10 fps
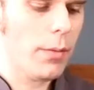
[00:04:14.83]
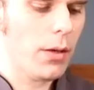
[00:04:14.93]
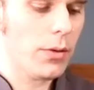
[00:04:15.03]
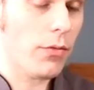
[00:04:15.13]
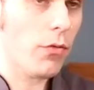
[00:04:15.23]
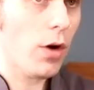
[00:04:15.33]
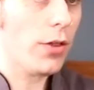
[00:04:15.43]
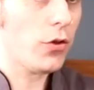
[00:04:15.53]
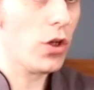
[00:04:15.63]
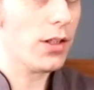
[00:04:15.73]
to be able to
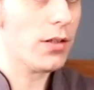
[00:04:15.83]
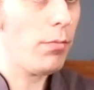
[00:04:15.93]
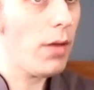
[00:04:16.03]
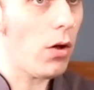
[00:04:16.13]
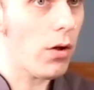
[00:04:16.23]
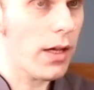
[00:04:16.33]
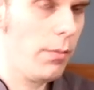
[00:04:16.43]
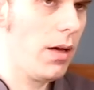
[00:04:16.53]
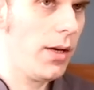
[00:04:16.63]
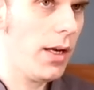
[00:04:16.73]
froth just milk and
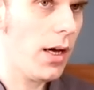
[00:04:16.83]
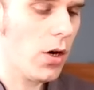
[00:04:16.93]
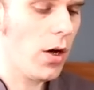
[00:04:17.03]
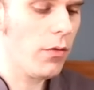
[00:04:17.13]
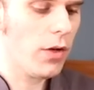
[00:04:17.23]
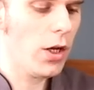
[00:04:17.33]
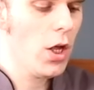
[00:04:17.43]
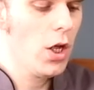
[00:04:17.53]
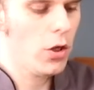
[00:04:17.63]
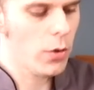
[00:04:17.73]
maybe not coffee,
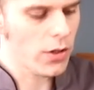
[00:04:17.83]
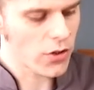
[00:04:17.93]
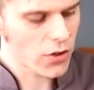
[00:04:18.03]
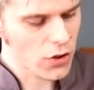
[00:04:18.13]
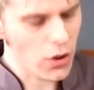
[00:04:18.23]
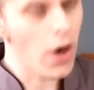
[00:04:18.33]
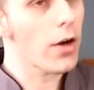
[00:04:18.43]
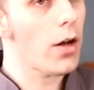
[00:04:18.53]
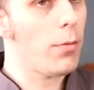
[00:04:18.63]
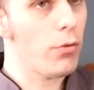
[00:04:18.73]
you can
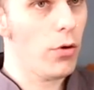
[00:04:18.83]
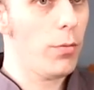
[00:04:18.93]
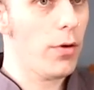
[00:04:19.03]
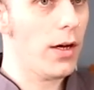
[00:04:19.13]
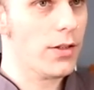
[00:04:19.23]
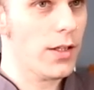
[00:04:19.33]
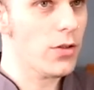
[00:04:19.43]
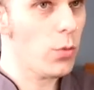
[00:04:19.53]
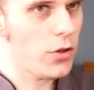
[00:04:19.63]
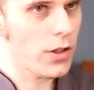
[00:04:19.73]
start a brew
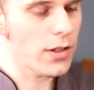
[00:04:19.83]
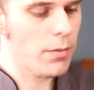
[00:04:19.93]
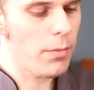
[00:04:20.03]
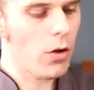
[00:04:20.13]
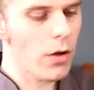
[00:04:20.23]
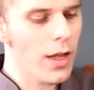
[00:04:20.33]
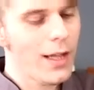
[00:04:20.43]
process with just the milk,